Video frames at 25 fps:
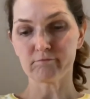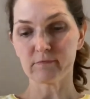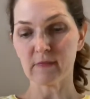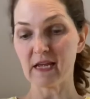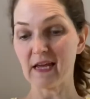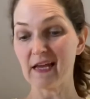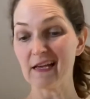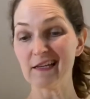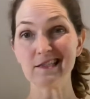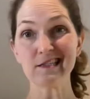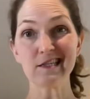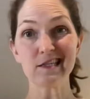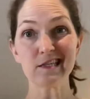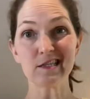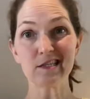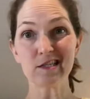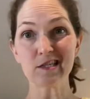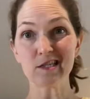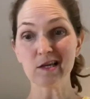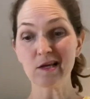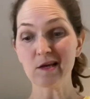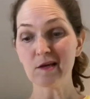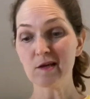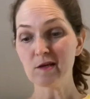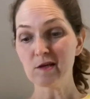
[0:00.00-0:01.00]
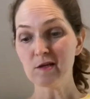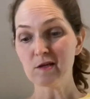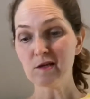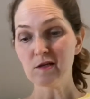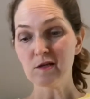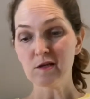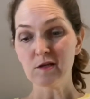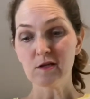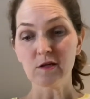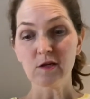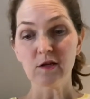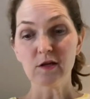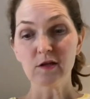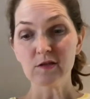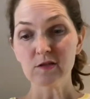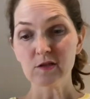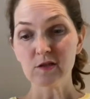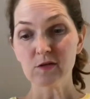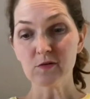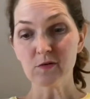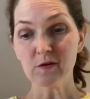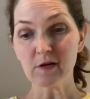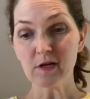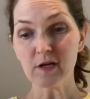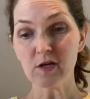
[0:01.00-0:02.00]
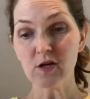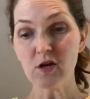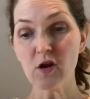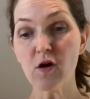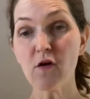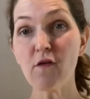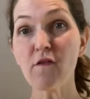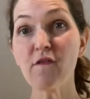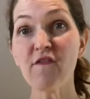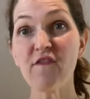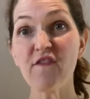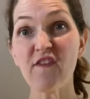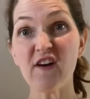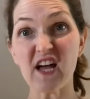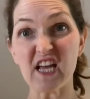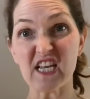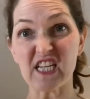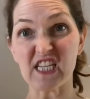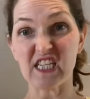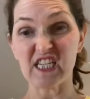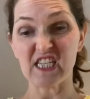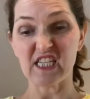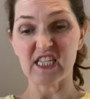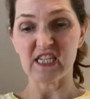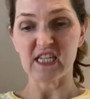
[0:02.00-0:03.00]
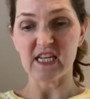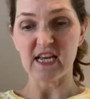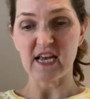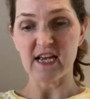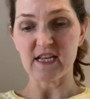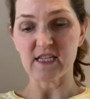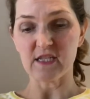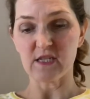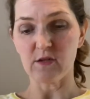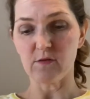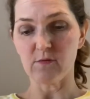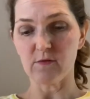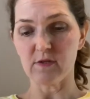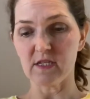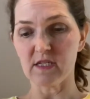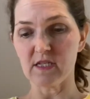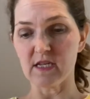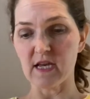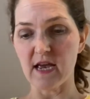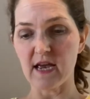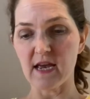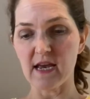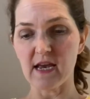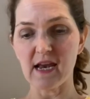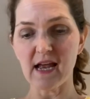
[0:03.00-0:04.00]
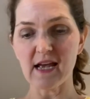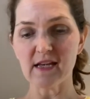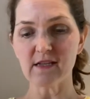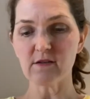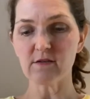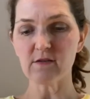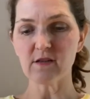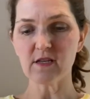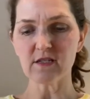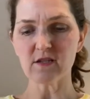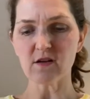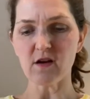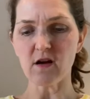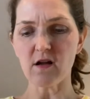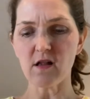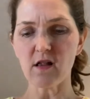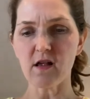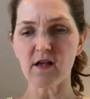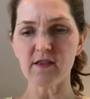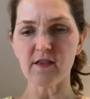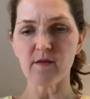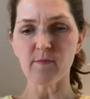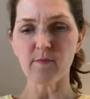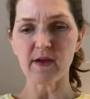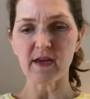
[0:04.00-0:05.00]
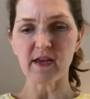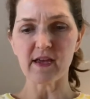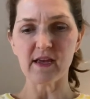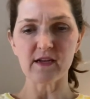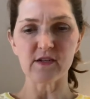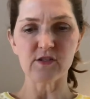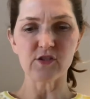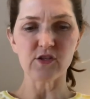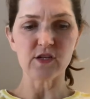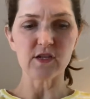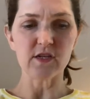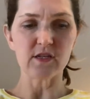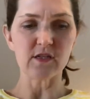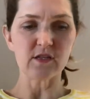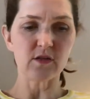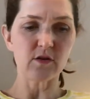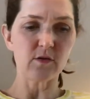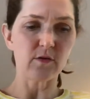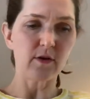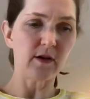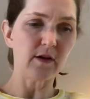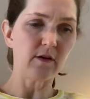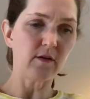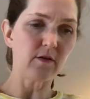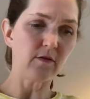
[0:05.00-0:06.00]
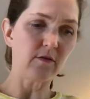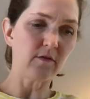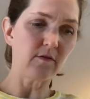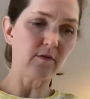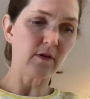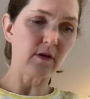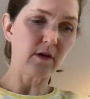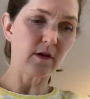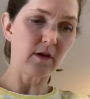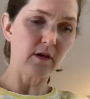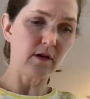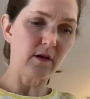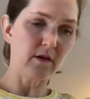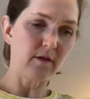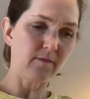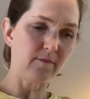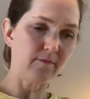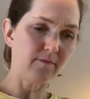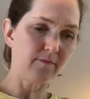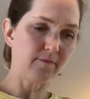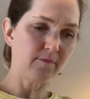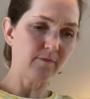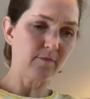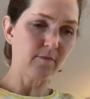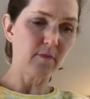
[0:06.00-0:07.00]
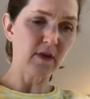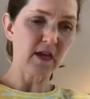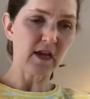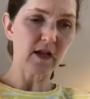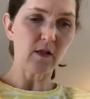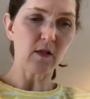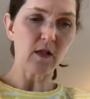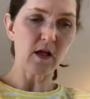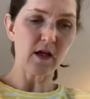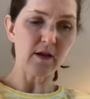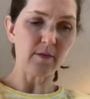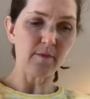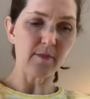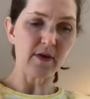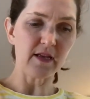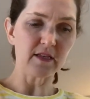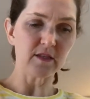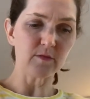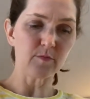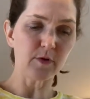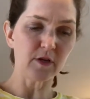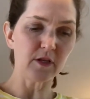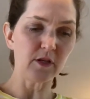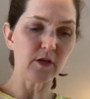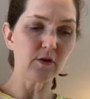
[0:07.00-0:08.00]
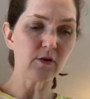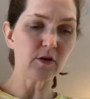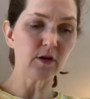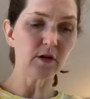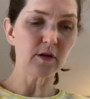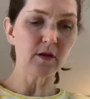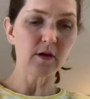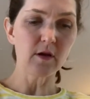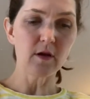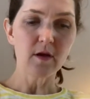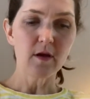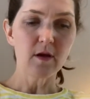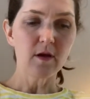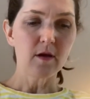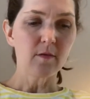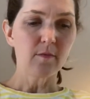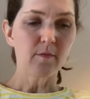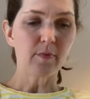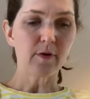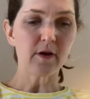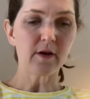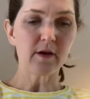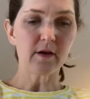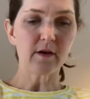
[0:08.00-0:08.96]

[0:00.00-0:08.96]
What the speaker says: This is sort of no fuss, as you would say. And I do this all on the baking sheet so I don't make a lot of mess, but you could put